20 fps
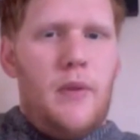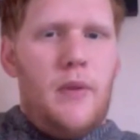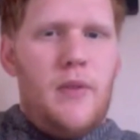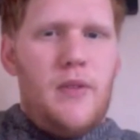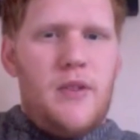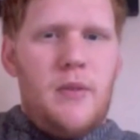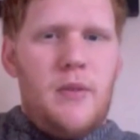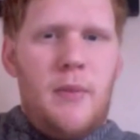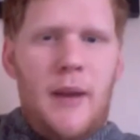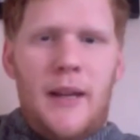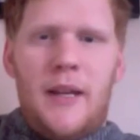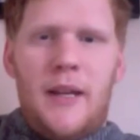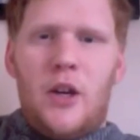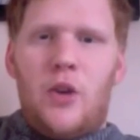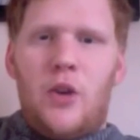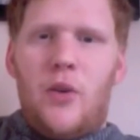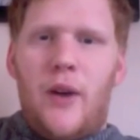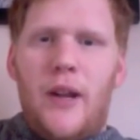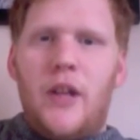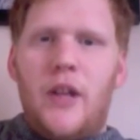To make it
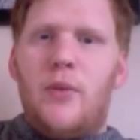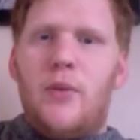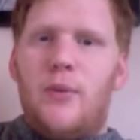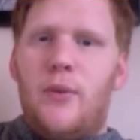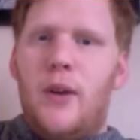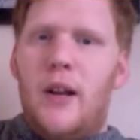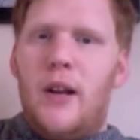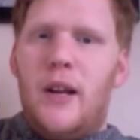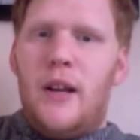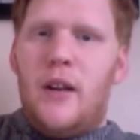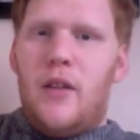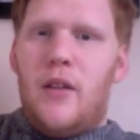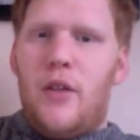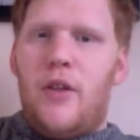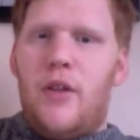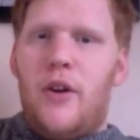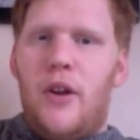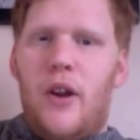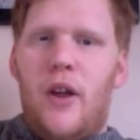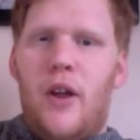great, you really need the
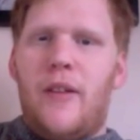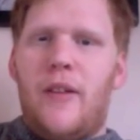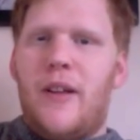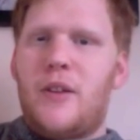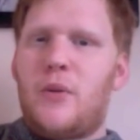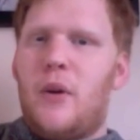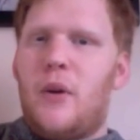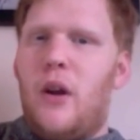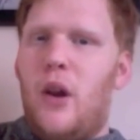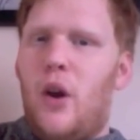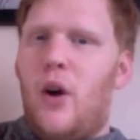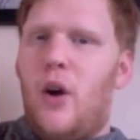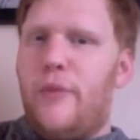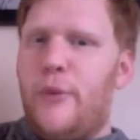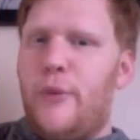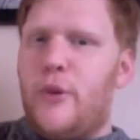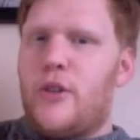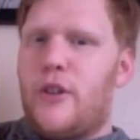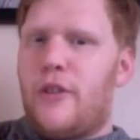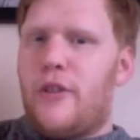third. And I think that's where a lot of
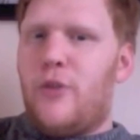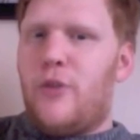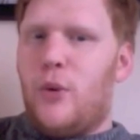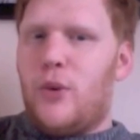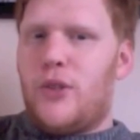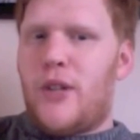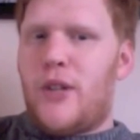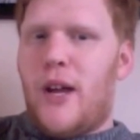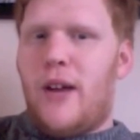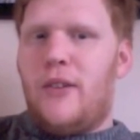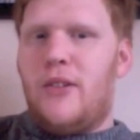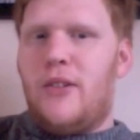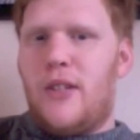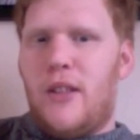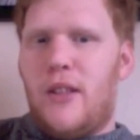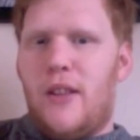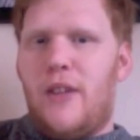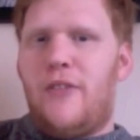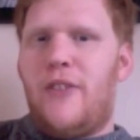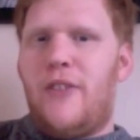music falls down, is
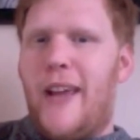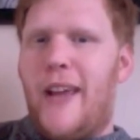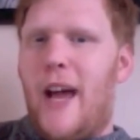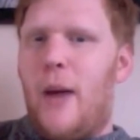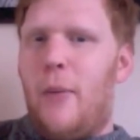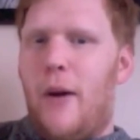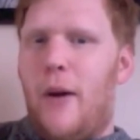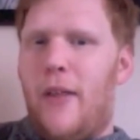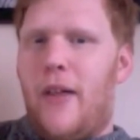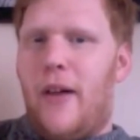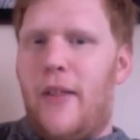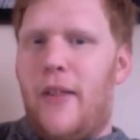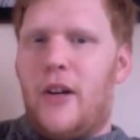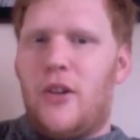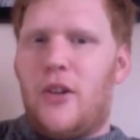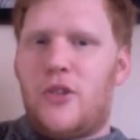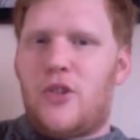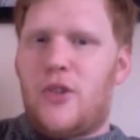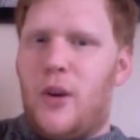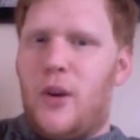that they forget about that. They
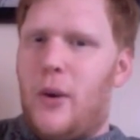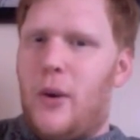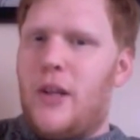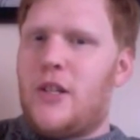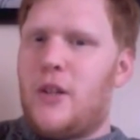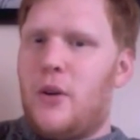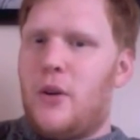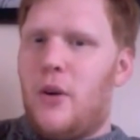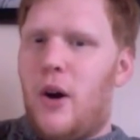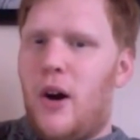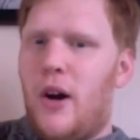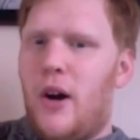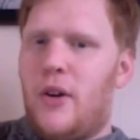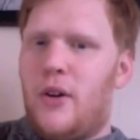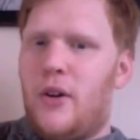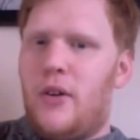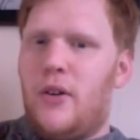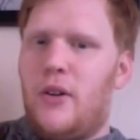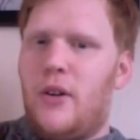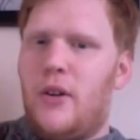concentrate way too hard
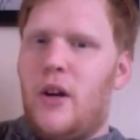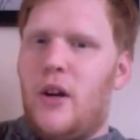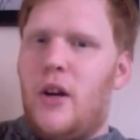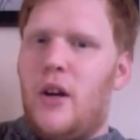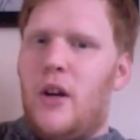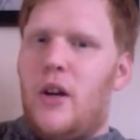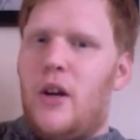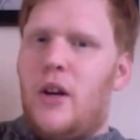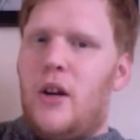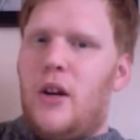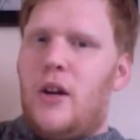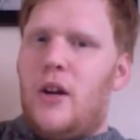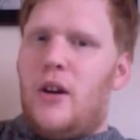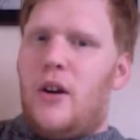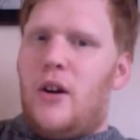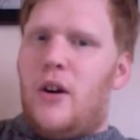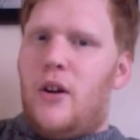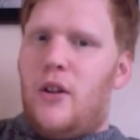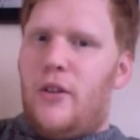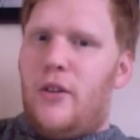on
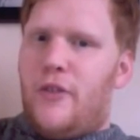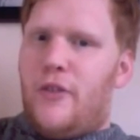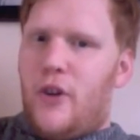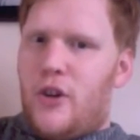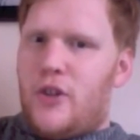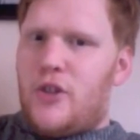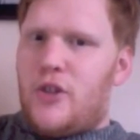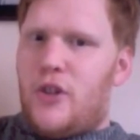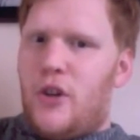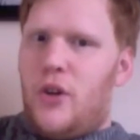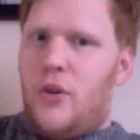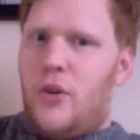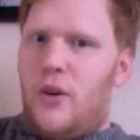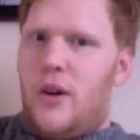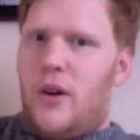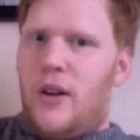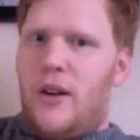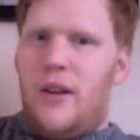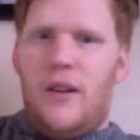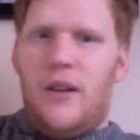the first two
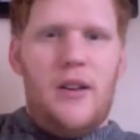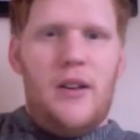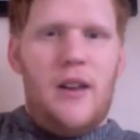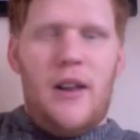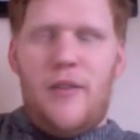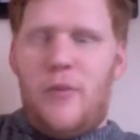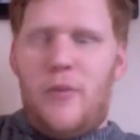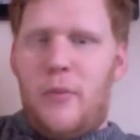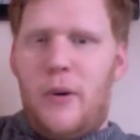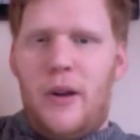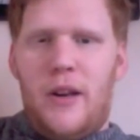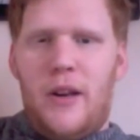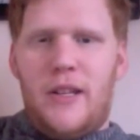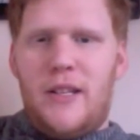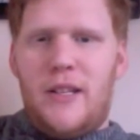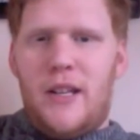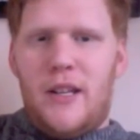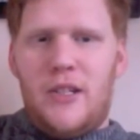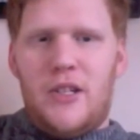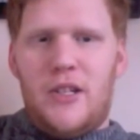and never put any
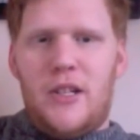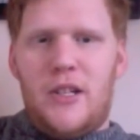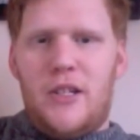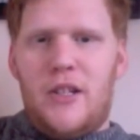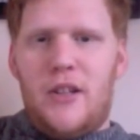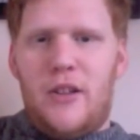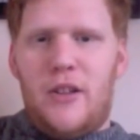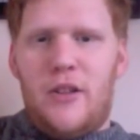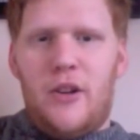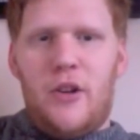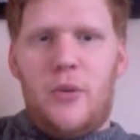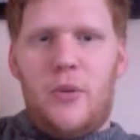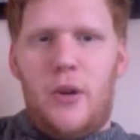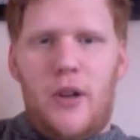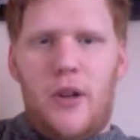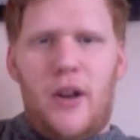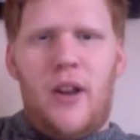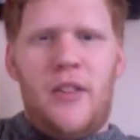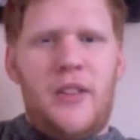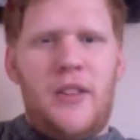attention into the third
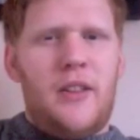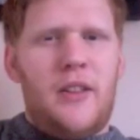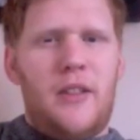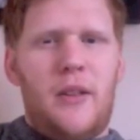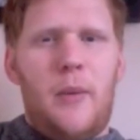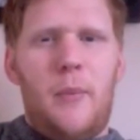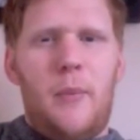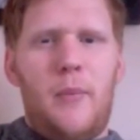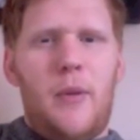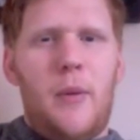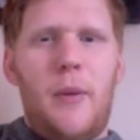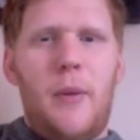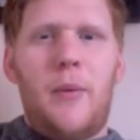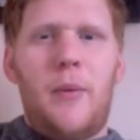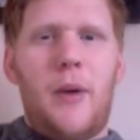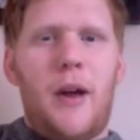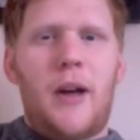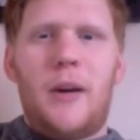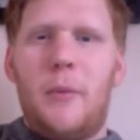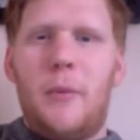one. And I think the main
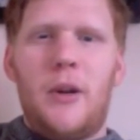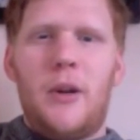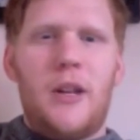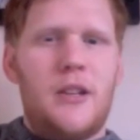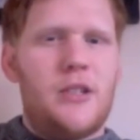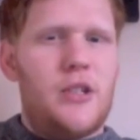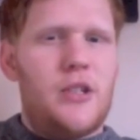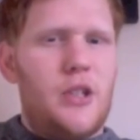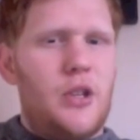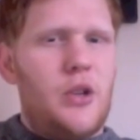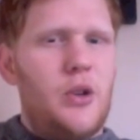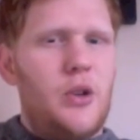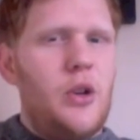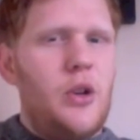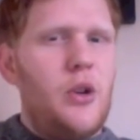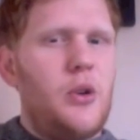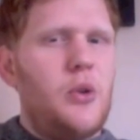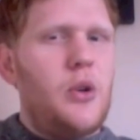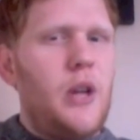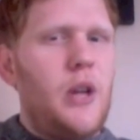way I can put it is,
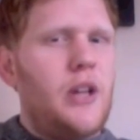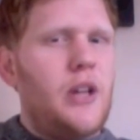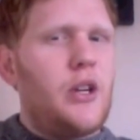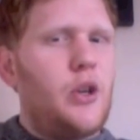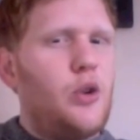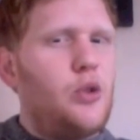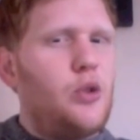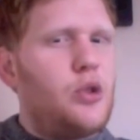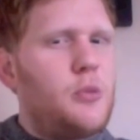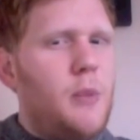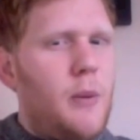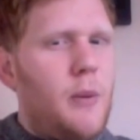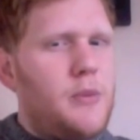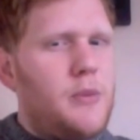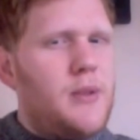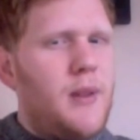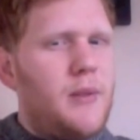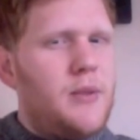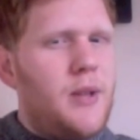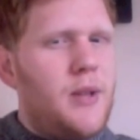you get goosebumps
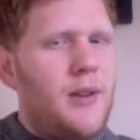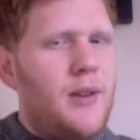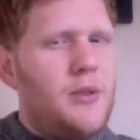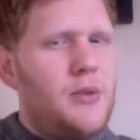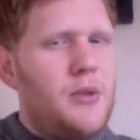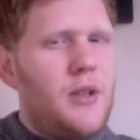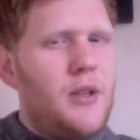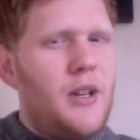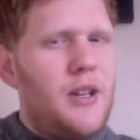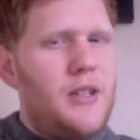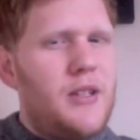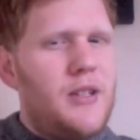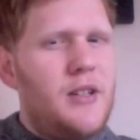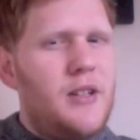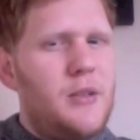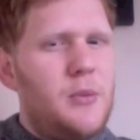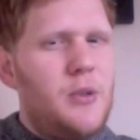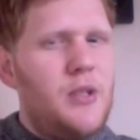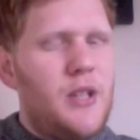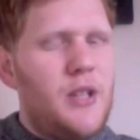sometimes when you're listening
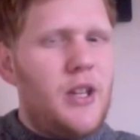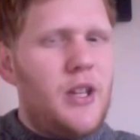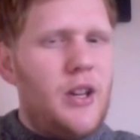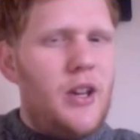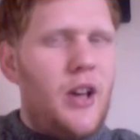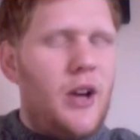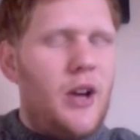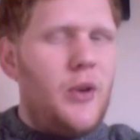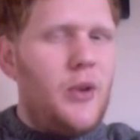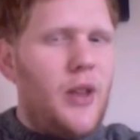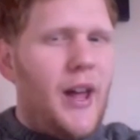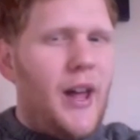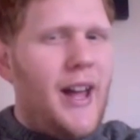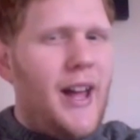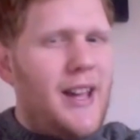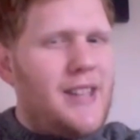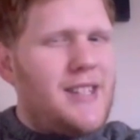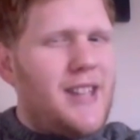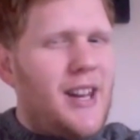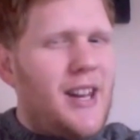to music and you're like, oh, the
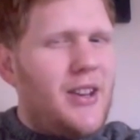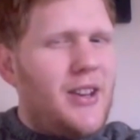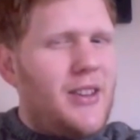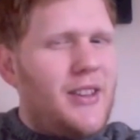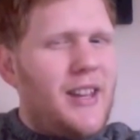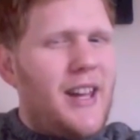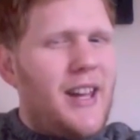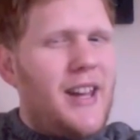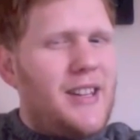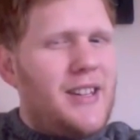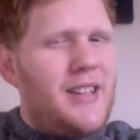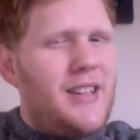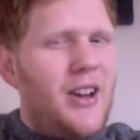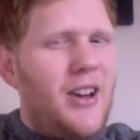hairs stand on the end